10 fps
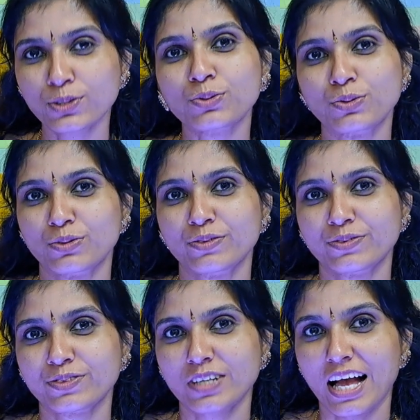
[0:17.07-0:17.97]
you
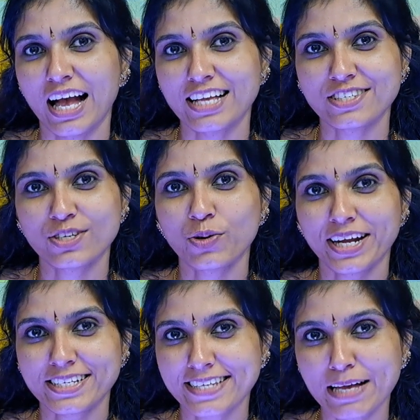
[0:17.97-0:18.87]
as
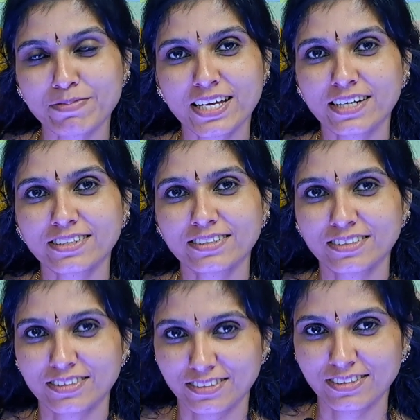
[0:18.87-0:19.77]
your exams are